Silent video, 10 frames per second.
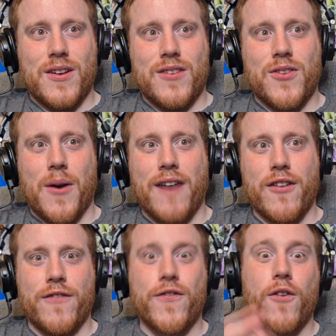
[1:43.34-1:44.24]
So having
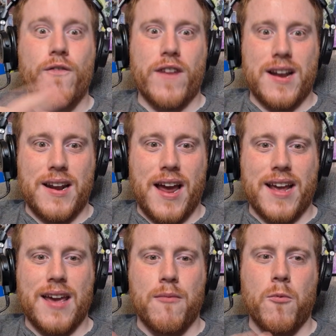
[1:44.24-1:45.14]
a fun villain
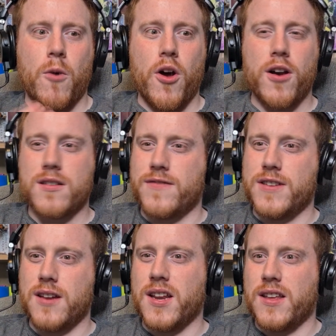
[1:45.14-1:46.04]
like him works if
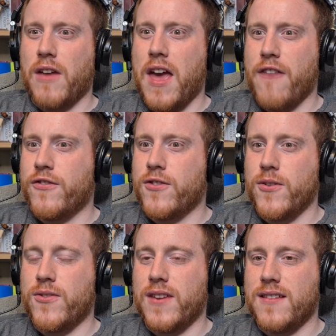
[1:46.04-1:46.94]
he's only here for
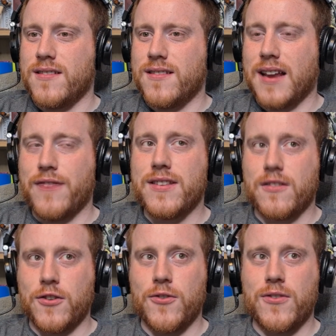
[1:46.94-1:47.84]
two seasons. Like, if he's a
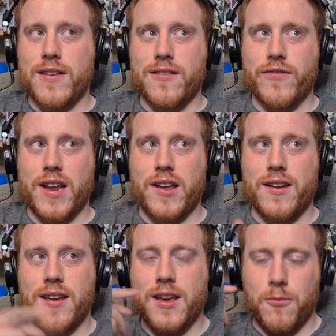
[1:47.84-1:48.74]
two-season villain,
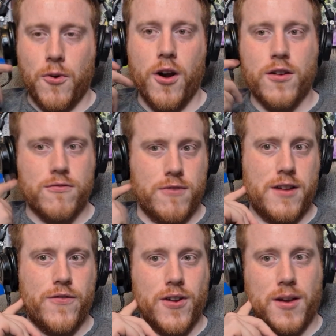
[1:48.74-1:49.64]
he works really
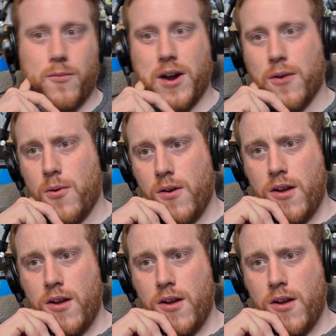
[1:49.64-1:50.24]
fucking well.